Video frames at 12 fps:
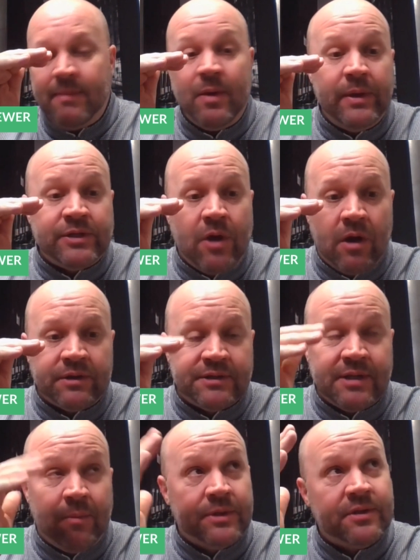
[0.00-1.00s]
Maybe we
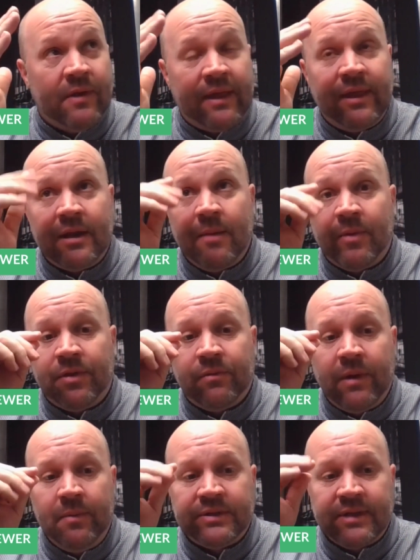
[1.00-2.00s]
talked to someone. So I think number
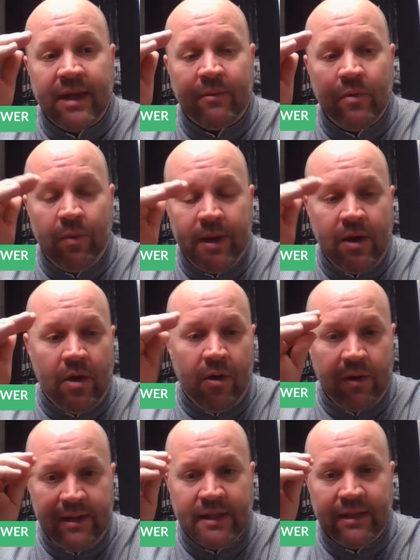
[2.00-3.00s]
three was like what we
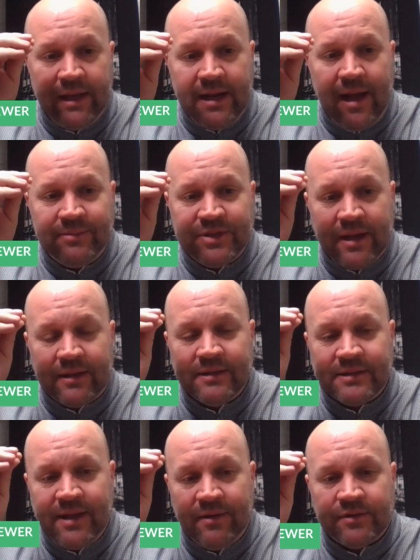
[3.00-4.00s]
called in the lead
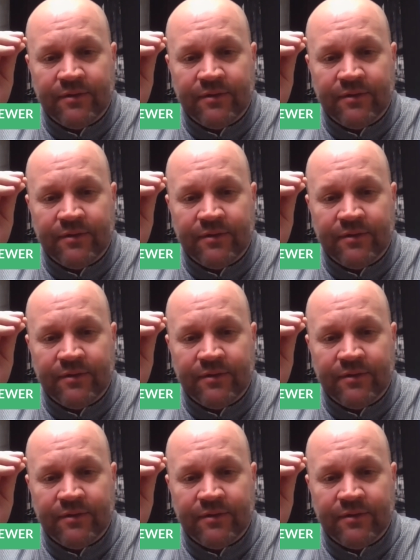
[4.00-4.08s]
object in